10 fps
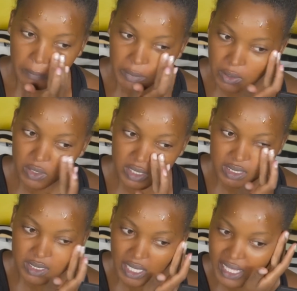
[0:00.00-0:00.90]

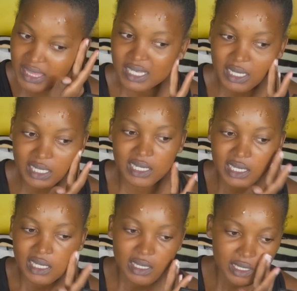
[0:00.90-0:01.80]
because I think
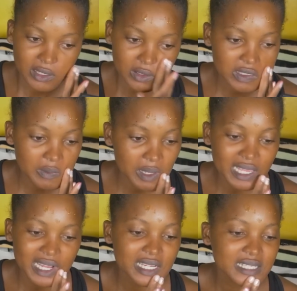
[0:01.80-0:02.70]
using my
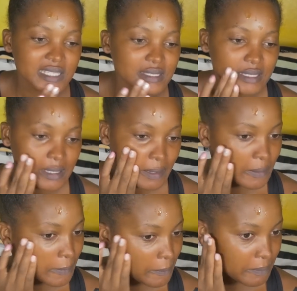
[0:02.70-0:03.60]
hands
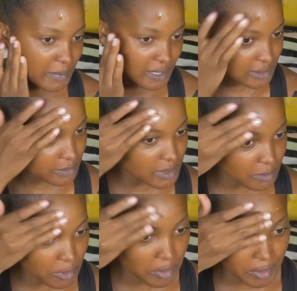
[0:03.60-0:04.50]
makes me
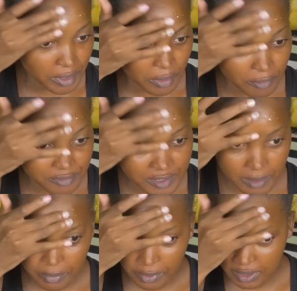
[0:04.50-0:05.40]
more
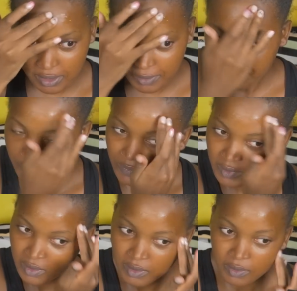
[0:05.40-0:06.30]
comfortable
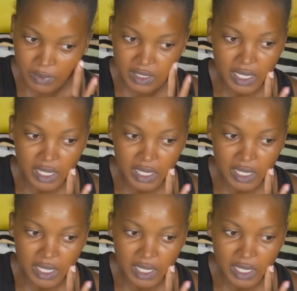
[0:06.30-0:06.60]
with the